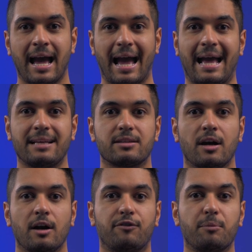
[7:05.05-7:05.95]
and
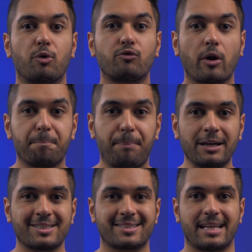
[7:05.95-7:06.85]
for more
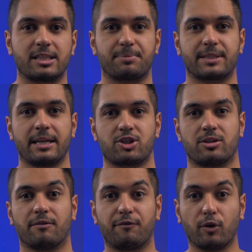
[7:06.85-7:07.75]
robust data
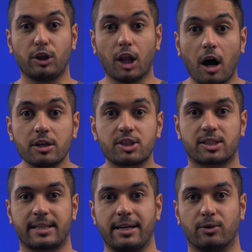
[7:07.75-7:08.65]
protection for
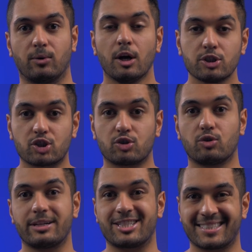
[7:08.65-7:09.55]
large-scale
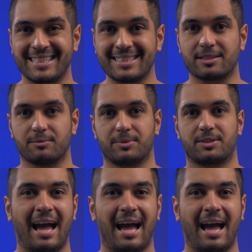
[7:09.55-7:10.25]
storage systems.